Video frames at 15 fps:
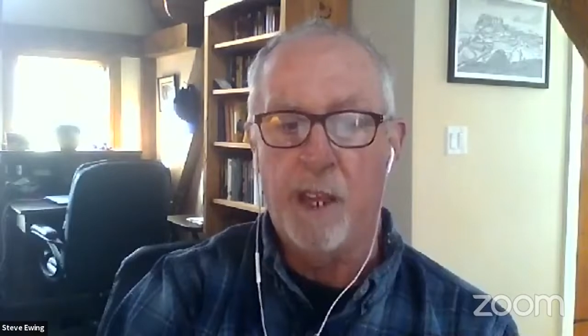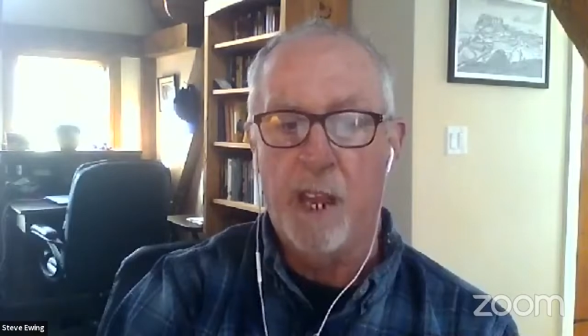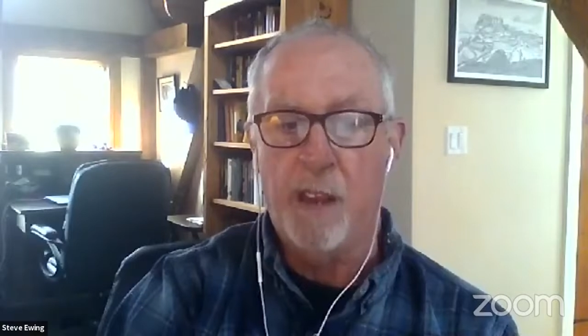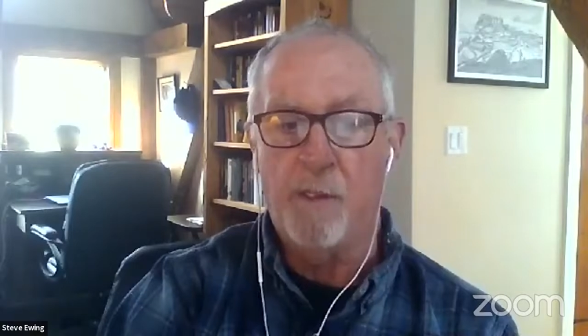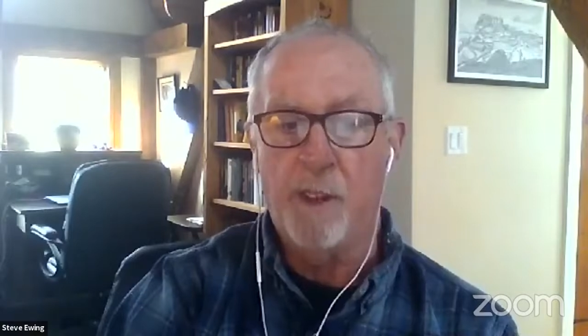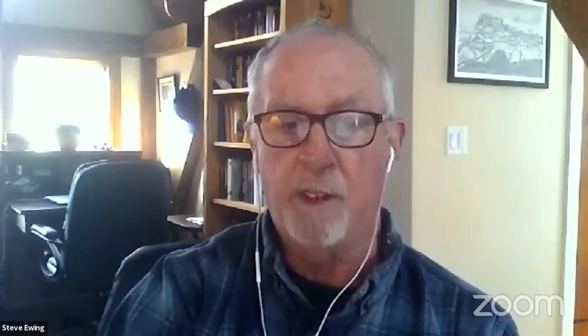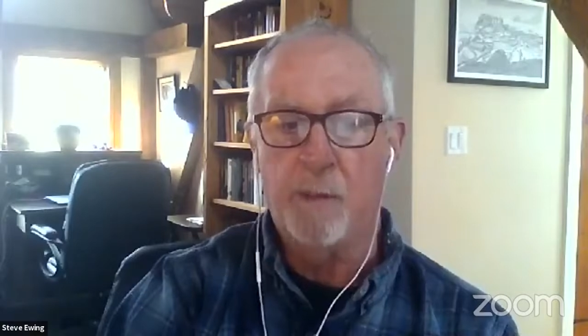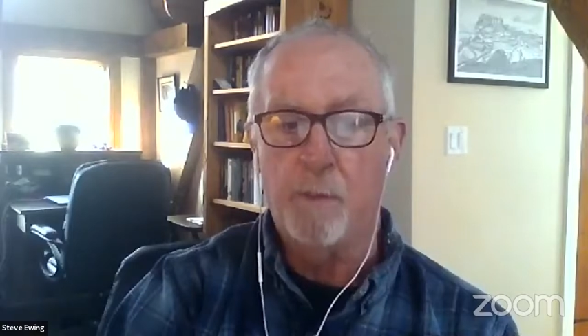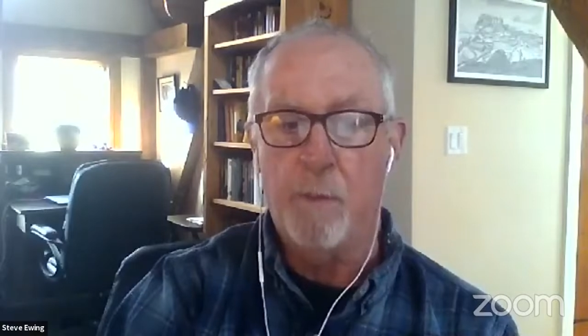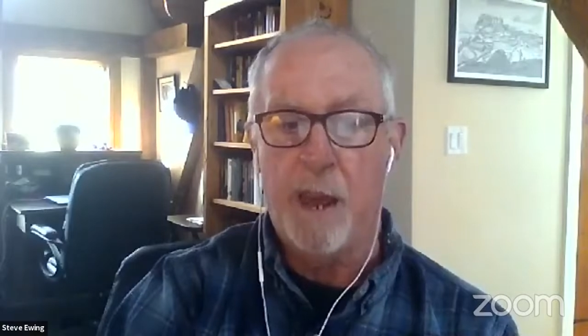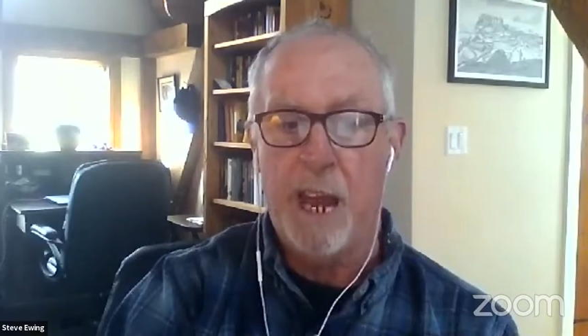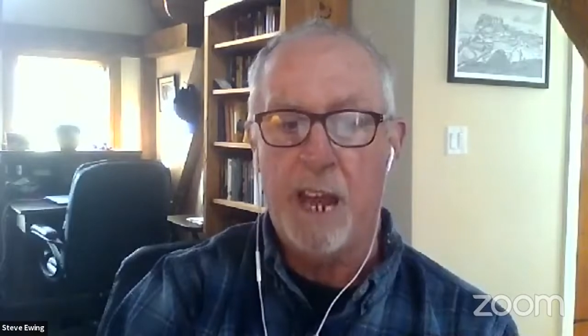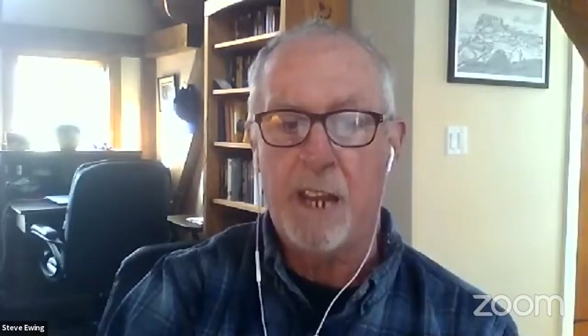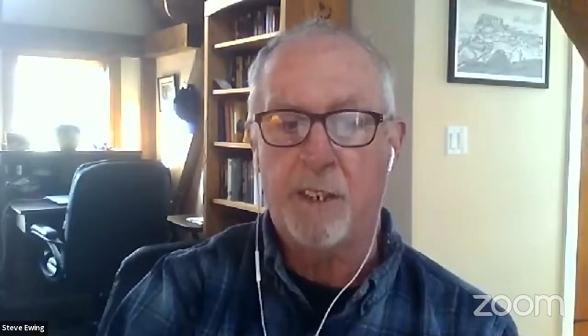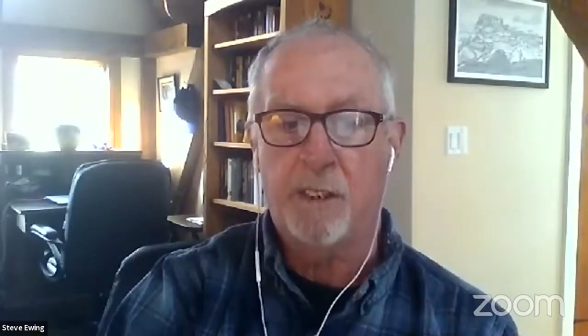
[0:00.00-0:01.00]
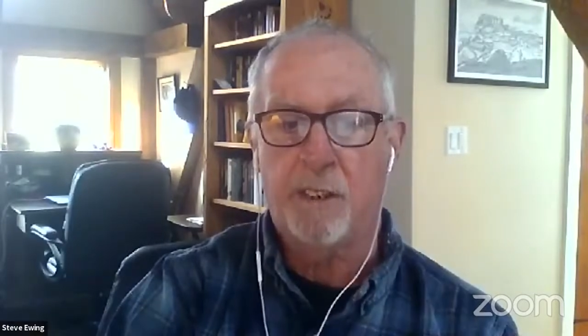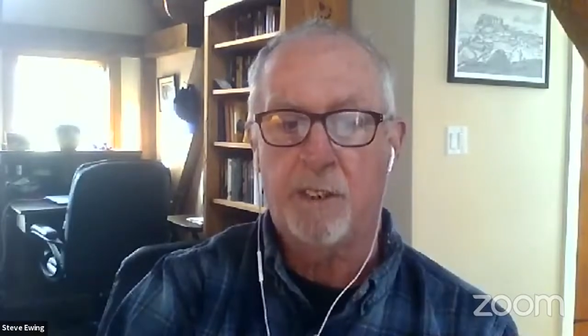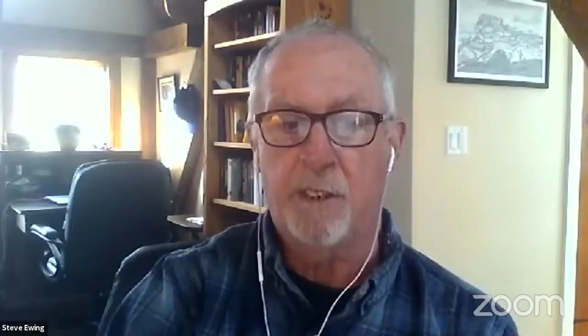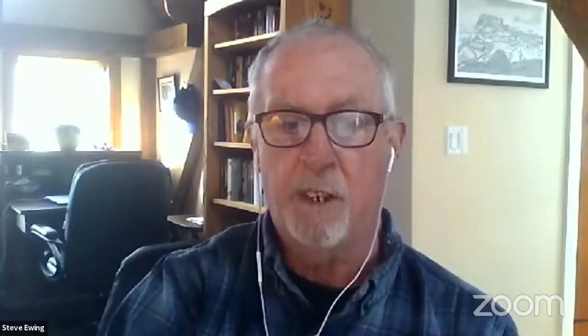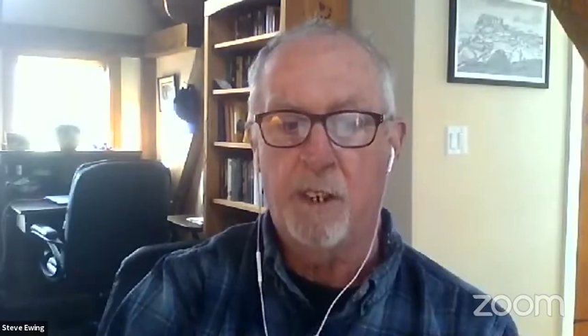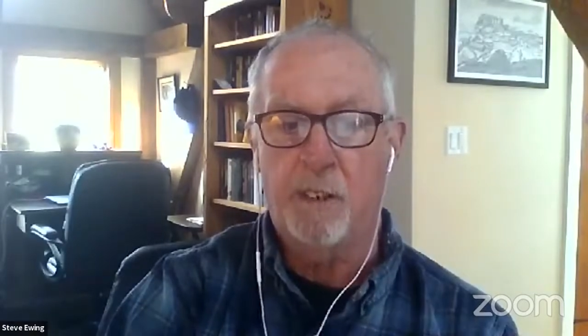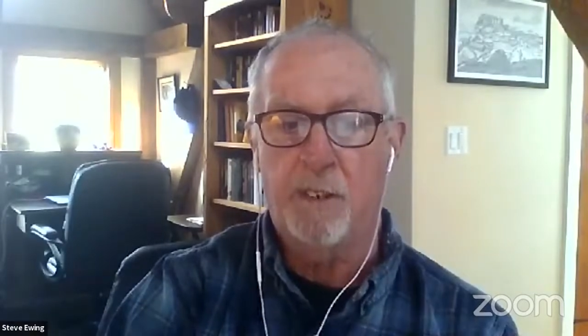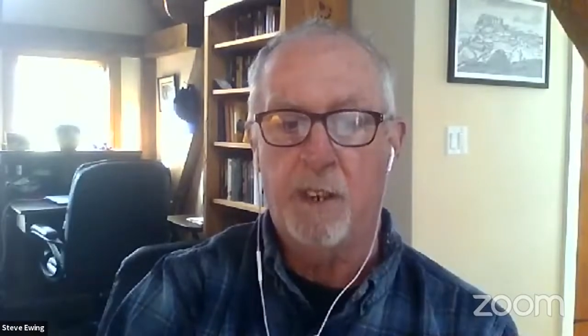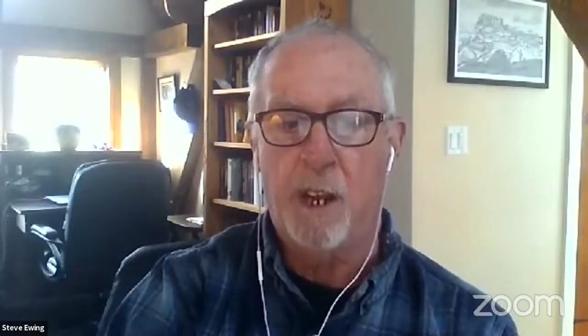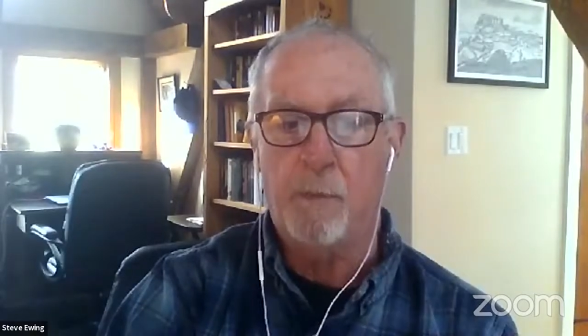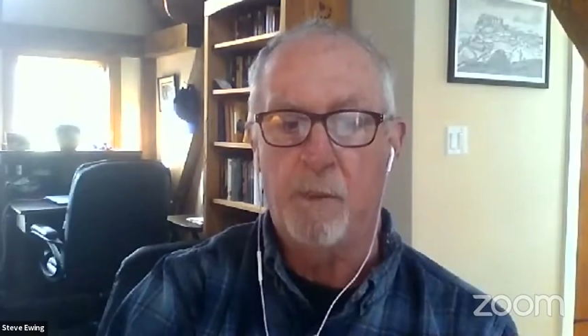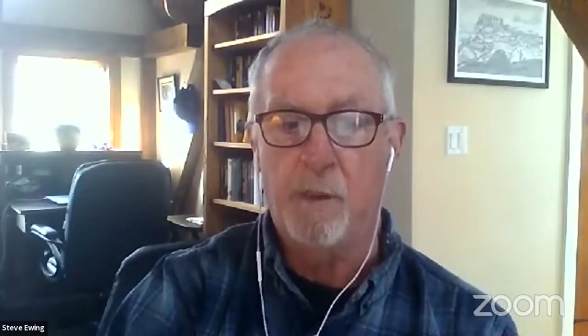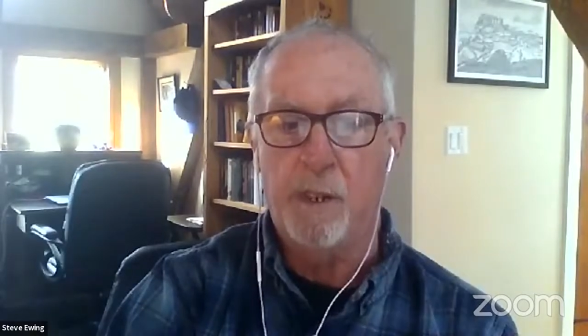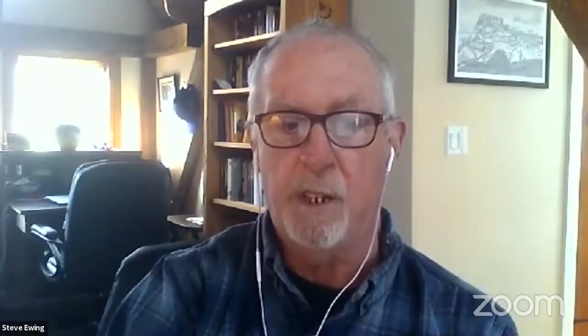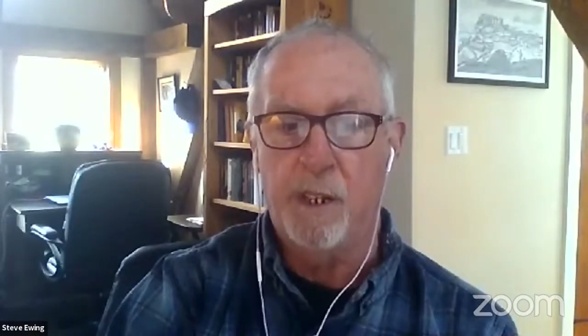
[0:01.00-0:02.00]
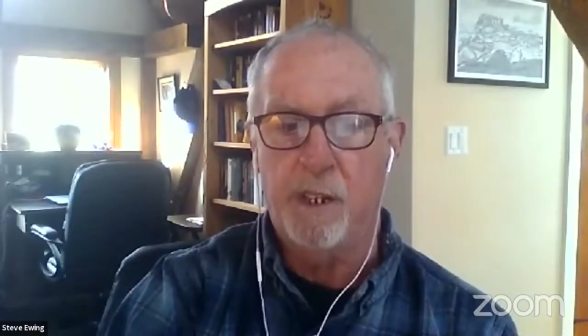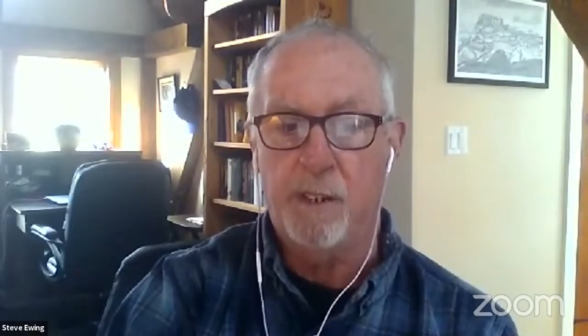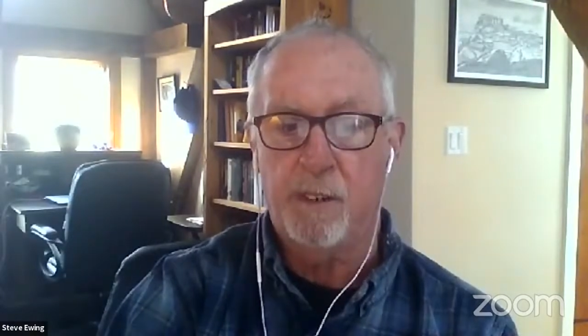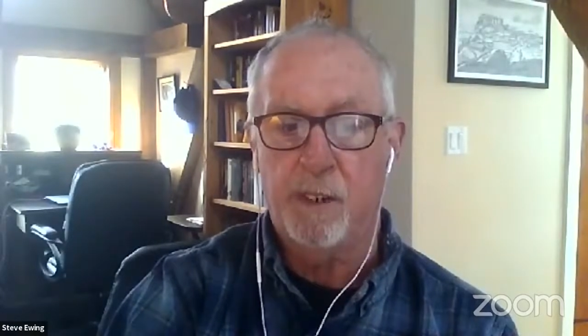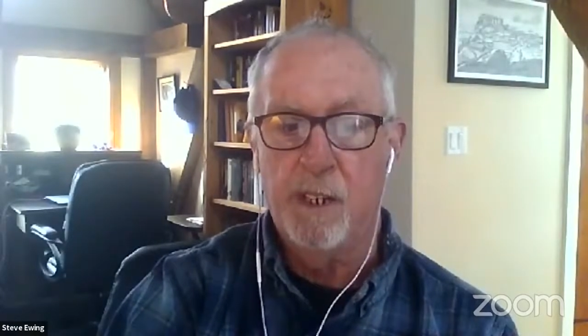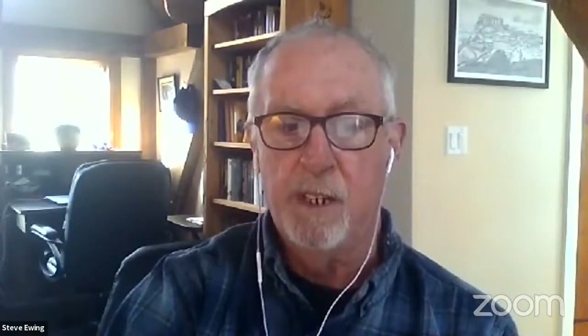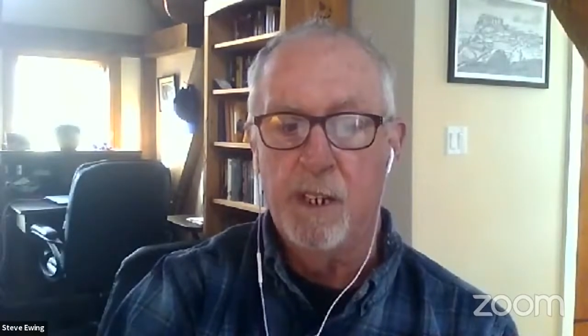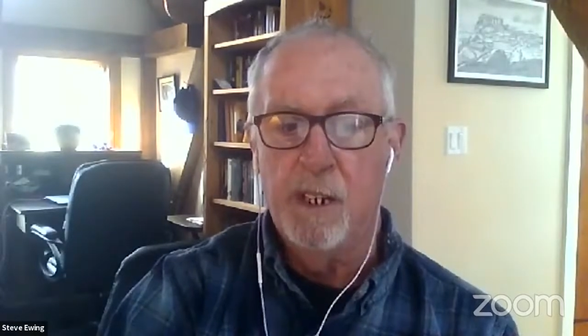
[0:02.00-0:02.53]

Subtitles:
gave us masks and separateness.